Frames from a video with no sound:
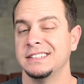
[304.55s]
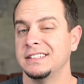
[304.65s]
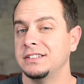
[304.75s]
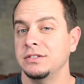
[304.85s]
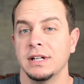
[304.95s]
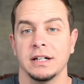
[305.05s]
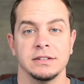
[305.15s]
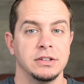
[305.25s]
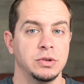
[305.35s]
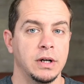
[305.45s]
since
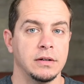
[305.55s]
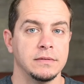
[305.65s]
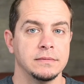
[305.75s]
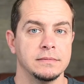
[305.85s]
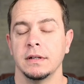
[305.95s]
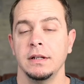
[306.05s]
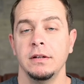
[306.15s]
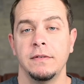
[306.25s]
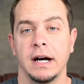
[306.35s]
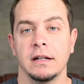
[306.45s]
2012.
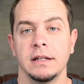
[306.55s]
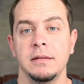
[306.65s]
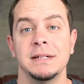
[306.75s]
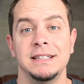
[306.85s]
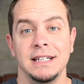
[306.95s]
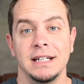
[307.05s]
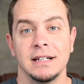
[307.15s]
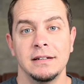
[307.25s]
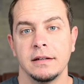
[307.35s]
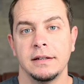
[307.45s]
Uvalde,
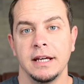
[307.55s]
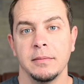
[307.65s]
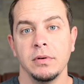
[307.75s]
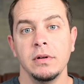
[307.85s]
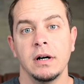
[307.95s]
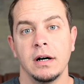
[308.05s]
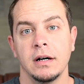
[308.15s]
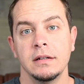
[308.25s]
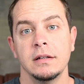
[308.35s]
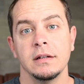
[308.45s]
Medina, Kimble,
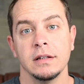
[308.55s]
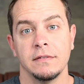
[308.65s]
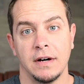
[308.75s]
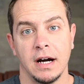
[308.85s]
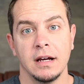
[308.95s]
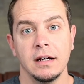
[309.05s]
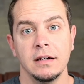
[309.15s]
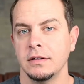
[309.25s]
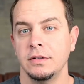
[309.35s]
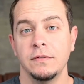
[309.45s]
Hunt,
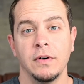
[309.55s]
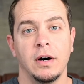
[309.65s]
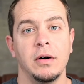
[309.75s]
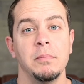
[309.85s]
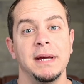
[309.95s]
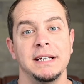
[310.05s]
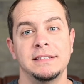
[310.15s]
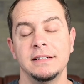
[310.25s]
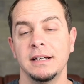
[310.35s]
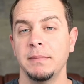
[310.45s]
Lavaca, Duval,
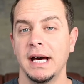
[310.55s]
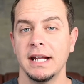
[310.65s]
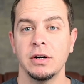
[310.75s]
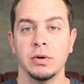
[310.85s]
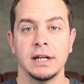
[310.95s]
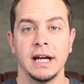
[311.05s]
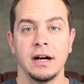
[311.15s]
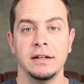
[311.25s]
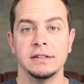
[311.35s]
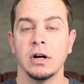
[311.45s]
Mason, and Matagorda
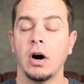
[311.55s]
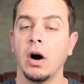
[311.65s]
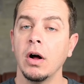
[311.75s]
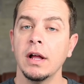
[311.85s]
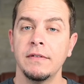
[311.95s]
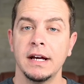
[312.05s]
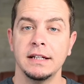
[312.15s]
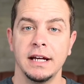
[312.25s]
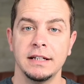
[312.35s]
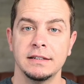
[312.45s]
counties all have had
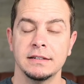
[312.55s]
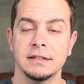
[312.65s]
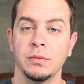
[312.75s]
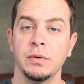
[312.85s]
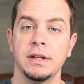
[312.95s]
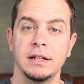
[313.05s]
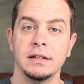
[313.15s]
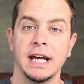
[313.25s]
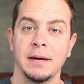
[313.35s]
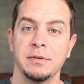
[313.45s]
cases within
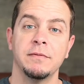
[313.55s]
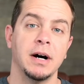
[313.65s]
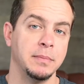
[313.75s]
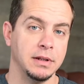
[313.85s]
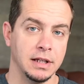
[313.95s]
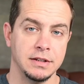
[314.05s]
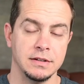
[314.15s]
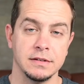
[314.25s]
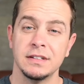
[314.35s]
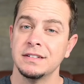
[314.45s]
captive
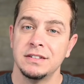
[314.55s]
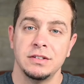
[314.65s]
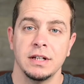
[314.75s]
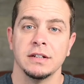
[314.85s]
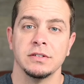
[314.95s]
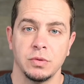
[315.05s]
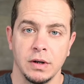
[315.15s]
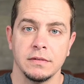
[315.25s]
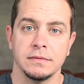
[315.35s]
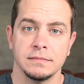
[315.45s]
populations since
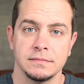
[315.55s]
2012.